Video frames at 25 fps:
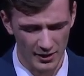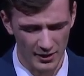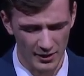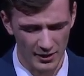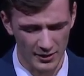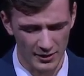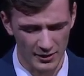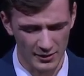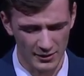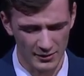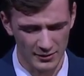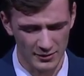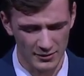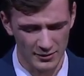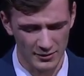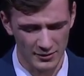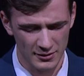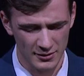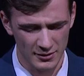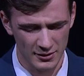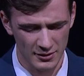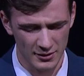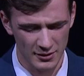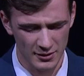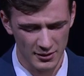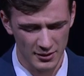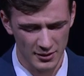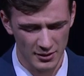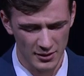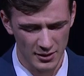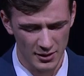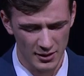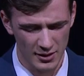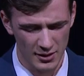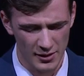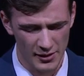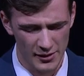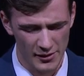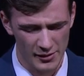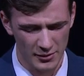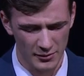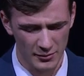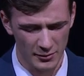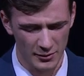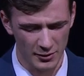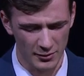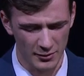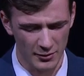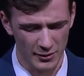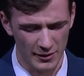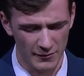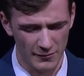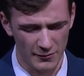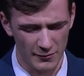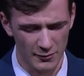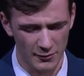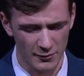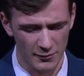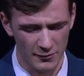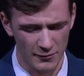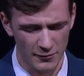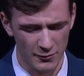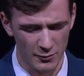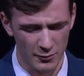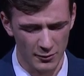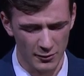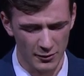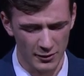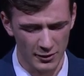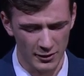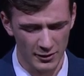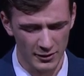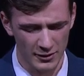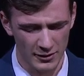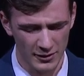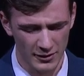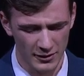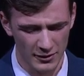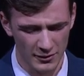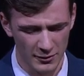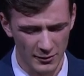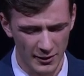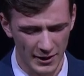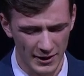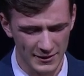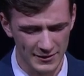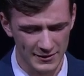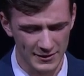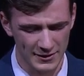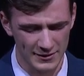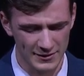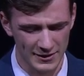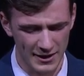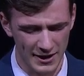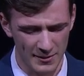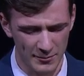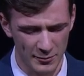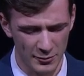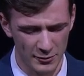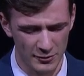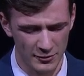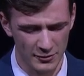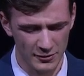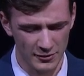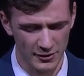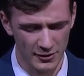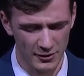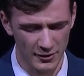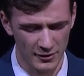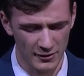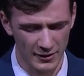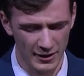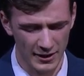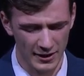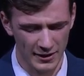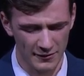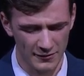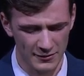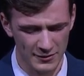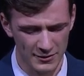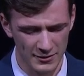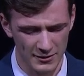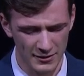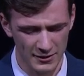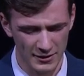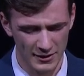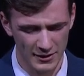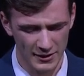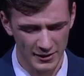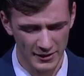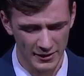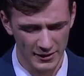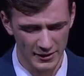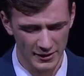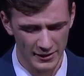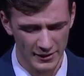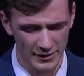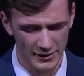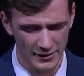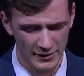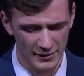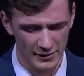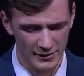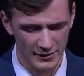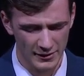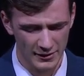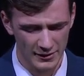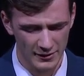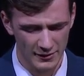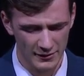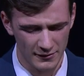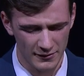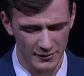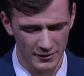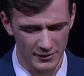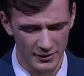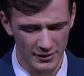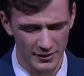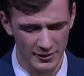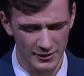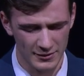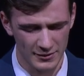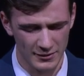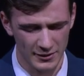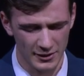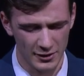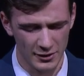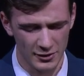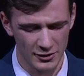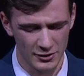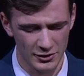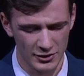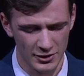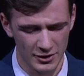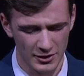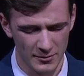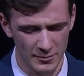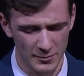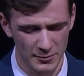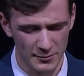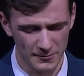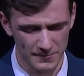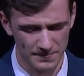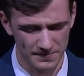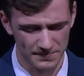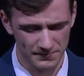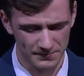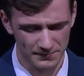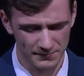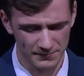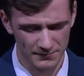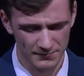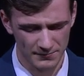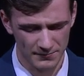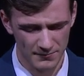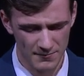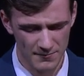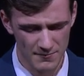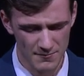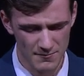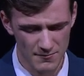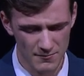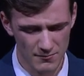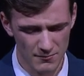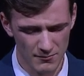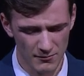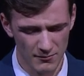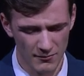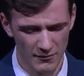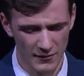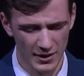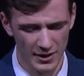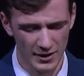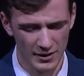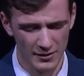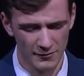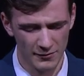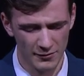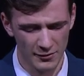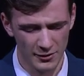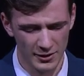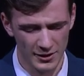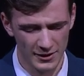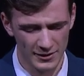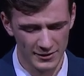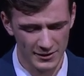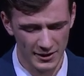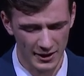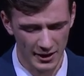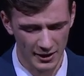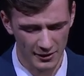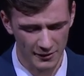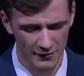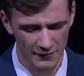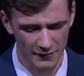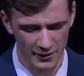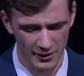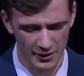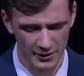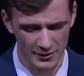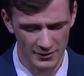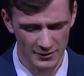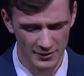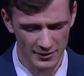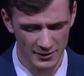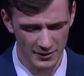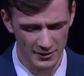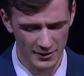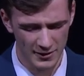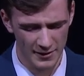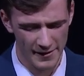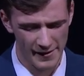And we are grateful for Christ's example in our lives, of his leadership, and for his sacrifice.